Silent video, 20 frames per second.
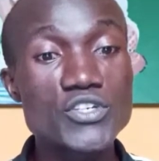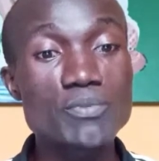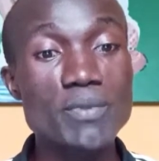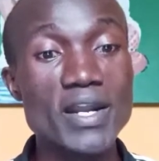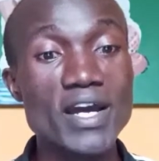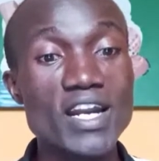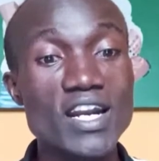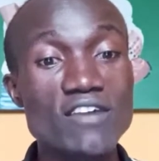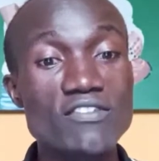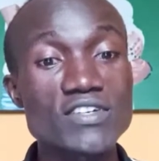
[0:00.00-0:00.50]

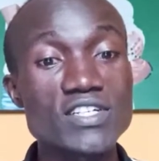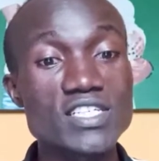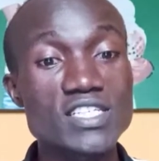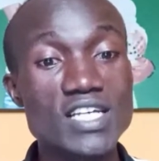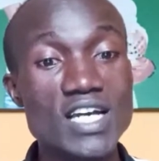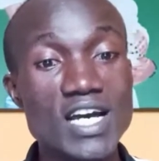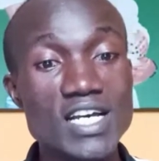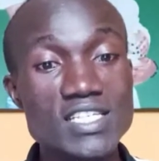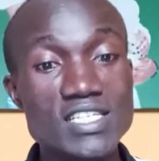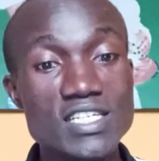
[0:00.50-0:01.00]
paragraph
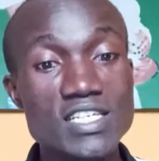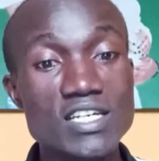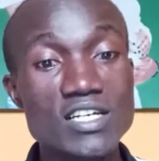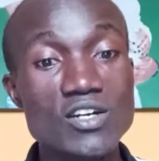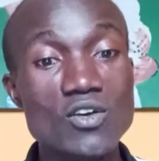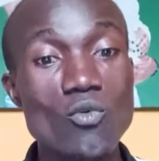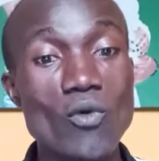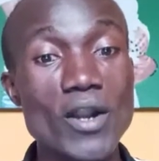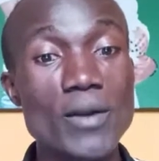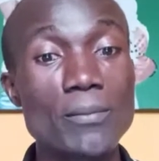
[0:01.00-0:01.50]
discussing
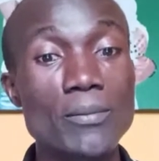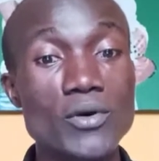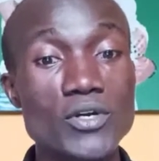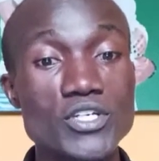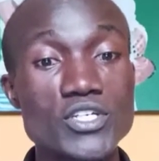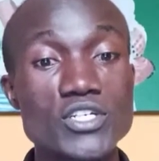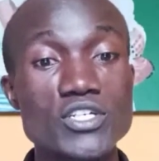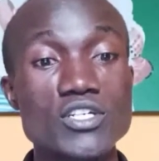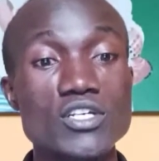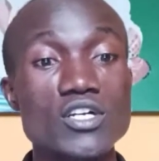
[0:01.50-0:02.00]
one
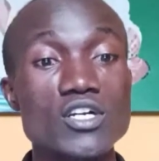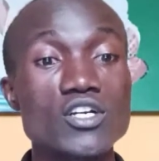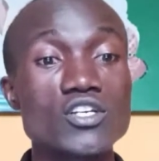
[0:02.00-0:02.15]
point.